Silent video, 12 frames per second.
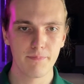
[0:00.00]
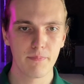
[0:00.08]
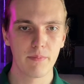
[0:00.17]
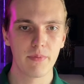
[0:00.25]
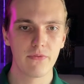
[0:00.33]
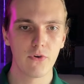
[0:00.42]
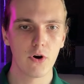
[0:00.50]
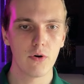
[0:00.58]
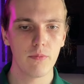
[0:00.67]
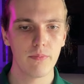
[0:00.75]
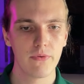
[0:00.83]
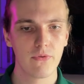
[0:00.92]
But
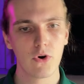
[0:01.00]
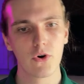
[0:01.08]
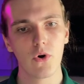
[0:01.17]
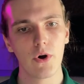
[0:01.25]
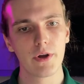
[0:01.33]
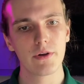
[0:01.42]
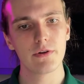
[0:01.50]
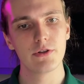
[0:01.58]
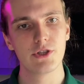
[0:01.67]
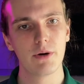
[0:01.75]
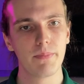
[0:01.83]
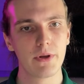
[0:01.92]
before
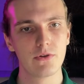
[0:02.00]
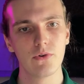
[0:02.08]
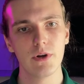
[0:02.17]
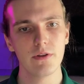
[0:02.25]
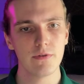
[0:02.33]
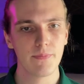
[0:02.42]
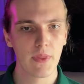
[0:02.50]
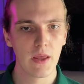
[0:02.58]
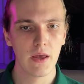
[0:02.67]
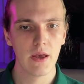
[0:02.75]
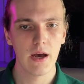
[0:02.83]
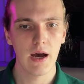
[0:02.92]
jumping to it,
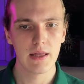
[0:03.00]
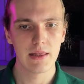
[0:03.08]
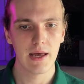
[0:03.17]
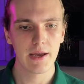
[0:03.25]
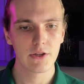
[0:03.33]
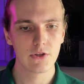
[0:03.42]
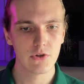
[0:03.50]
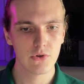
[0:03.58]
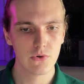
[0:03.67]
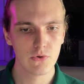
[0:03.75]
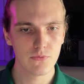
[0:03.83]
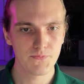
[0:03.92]
I'd like
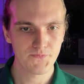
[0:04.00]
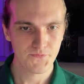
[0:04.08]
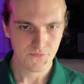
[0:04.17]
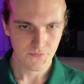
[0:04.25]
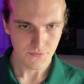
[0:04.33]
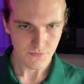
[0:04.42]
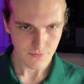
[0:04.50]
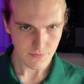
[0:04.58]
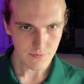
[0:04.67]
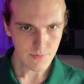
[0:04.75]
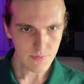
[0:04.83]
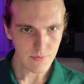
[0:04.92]
to
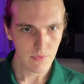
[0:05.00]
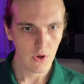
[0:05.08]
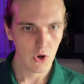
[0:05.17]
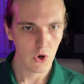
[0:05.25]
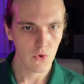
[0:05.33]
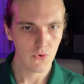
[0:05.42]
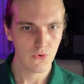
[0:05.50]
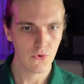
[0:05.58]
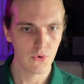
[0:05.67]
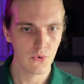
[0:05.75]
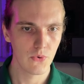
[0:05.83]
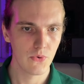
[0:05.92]
go
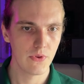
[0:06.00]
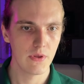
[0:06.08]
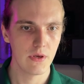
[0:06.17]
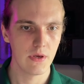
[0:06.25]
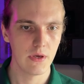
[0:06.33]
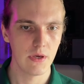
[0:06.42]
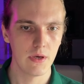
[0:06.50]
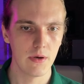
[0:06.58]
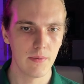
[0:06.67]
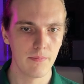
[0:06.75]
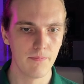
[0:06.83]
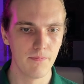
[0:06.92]
through the